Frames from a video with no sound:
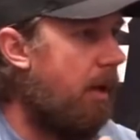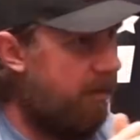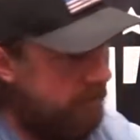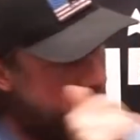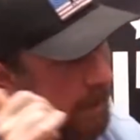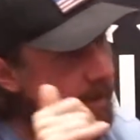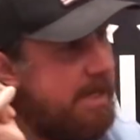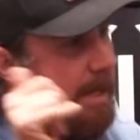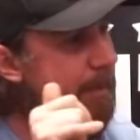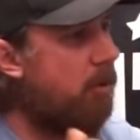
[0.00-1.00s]
It's kind
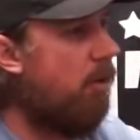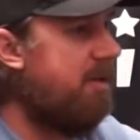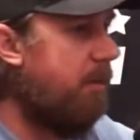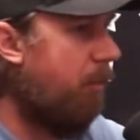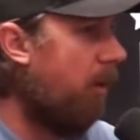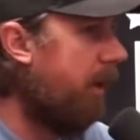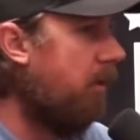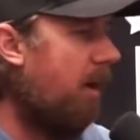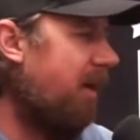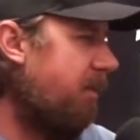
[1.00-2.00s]
of deep across the
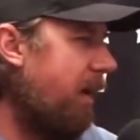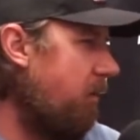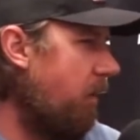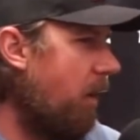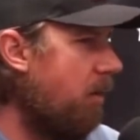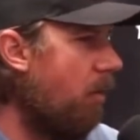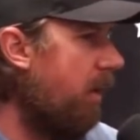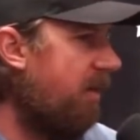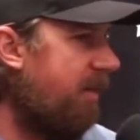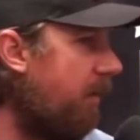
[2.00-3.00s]
parking lot. It's about,
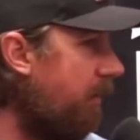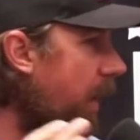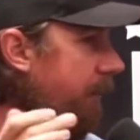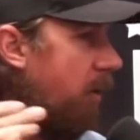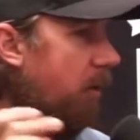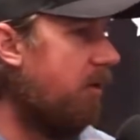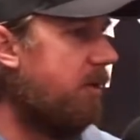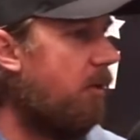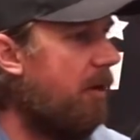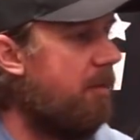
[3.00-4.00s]
75
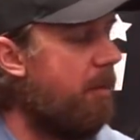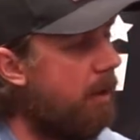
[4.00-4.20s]
yards across the